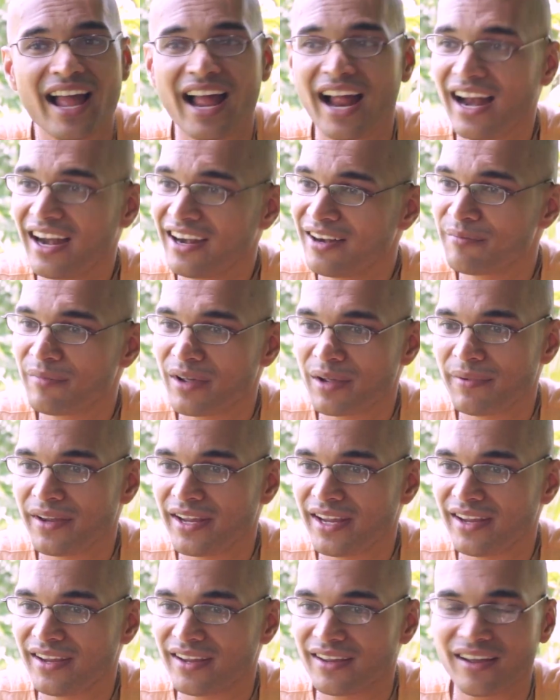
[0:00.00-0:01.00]
and
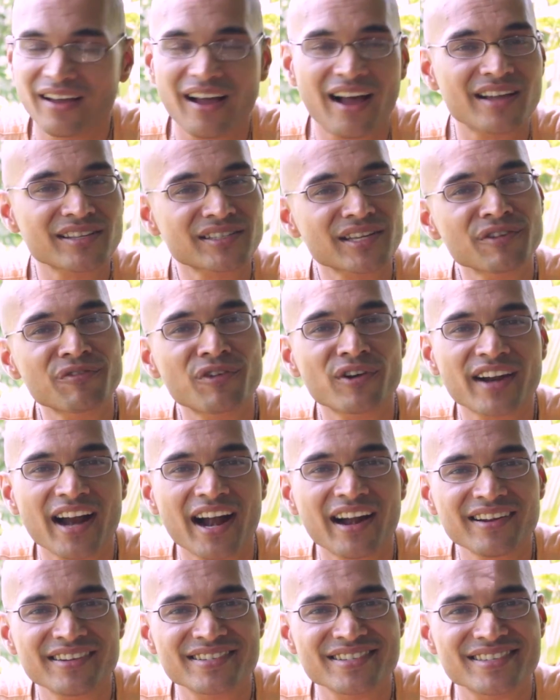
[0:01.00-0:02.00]
maybe asking for
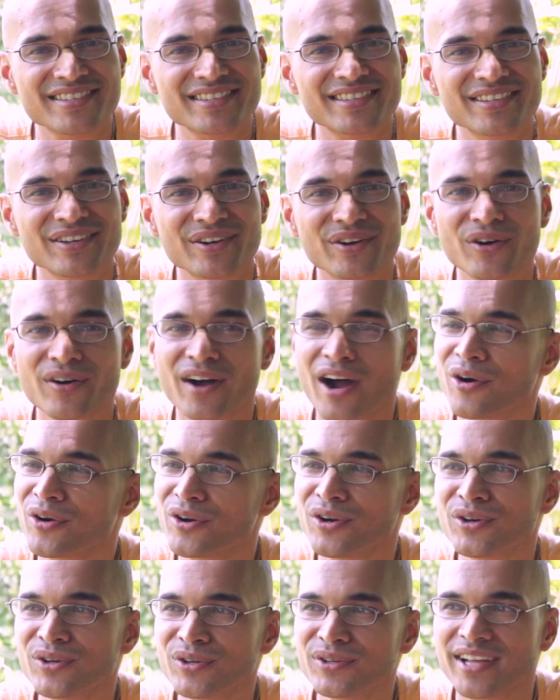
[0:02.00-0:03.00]
guidance. Oh, how
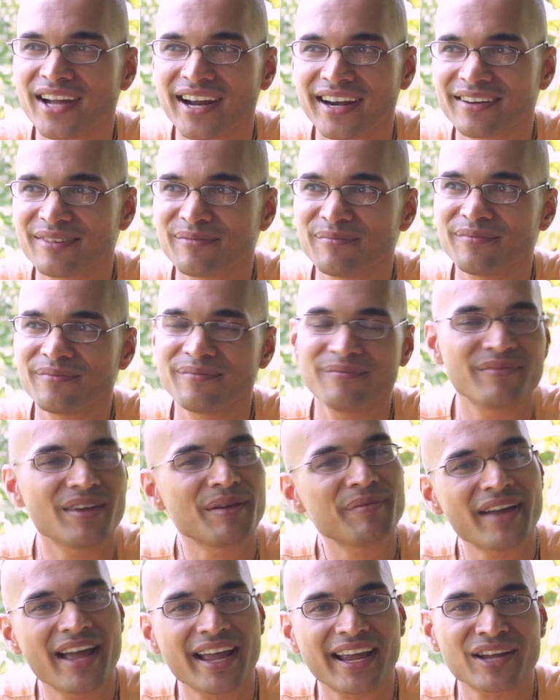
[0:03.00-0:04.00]
do you do that?
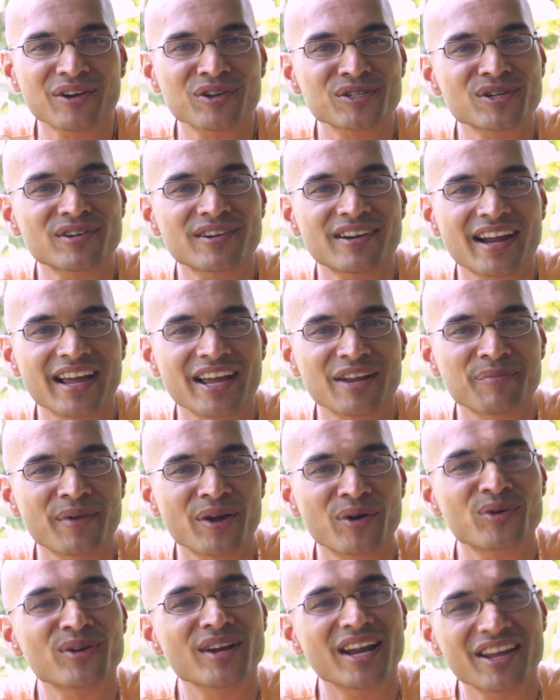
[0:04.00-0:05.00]
Maybe I can also try in
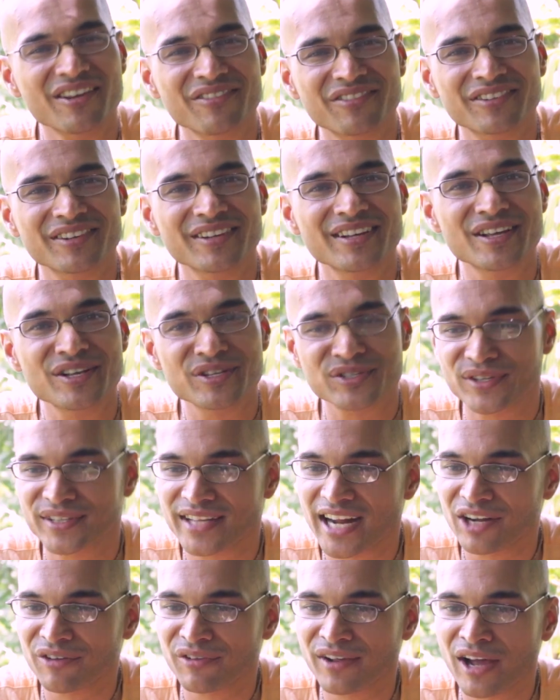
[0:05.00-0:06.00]
my own life. So
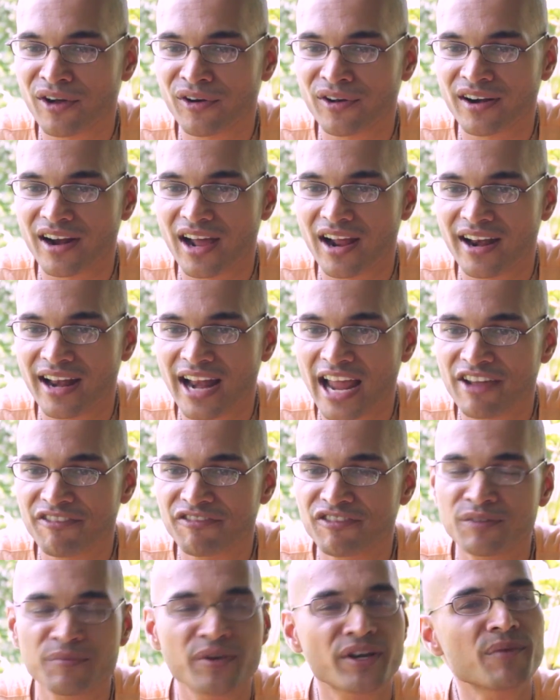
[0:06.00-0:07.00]
that way our
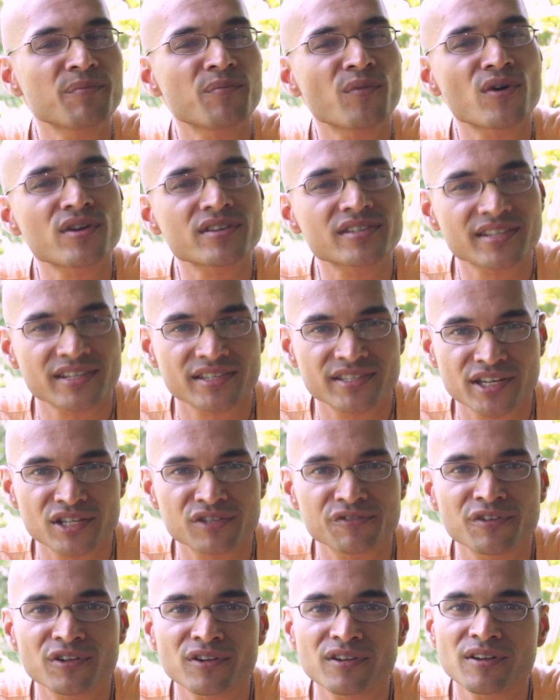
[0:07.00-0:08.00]
life will become more
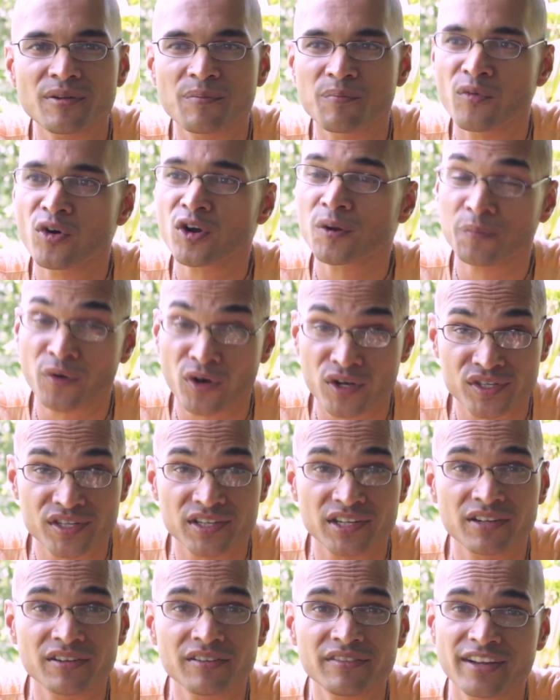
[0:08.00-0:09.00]
successful, more
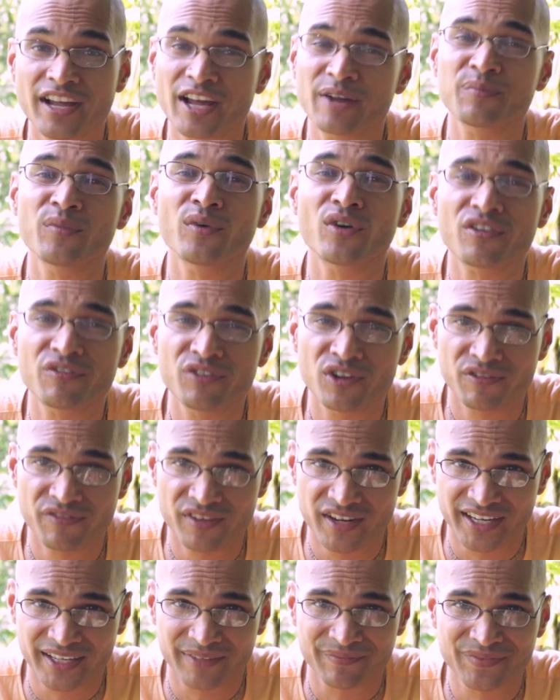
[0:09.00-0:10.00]
positive and more
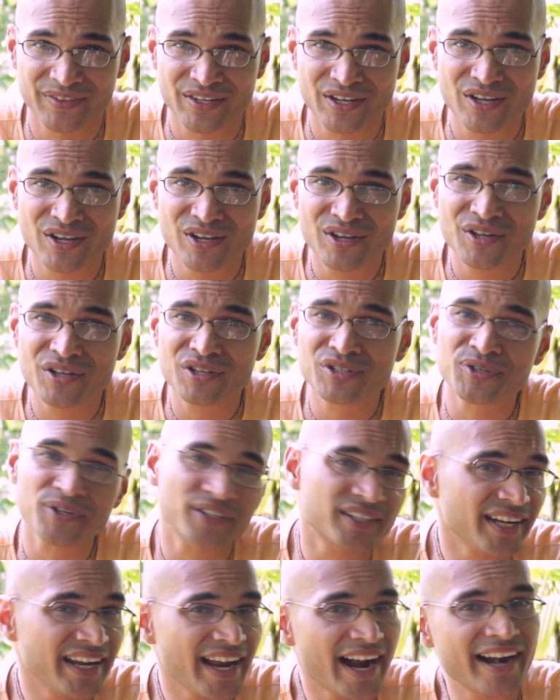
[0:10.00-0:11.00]
fulfilling.
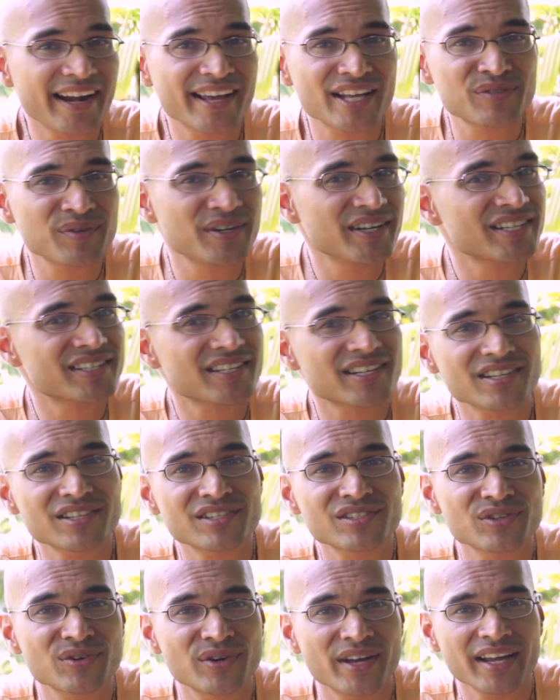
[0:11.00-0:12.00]
So three ideas we
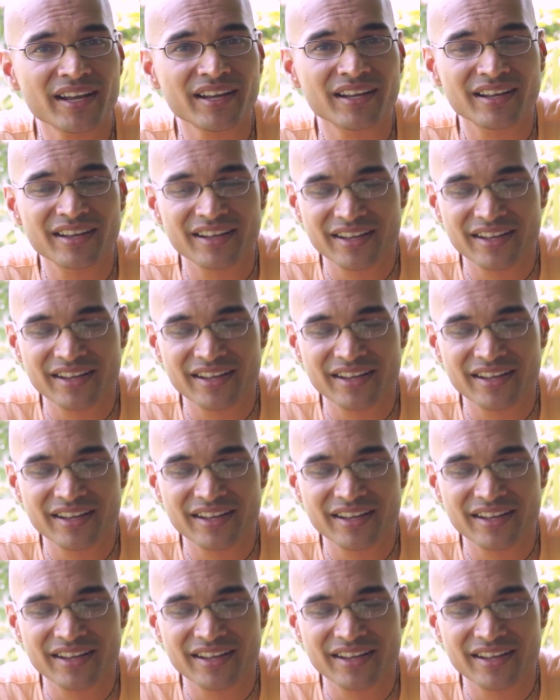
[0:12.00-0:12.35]
discussed today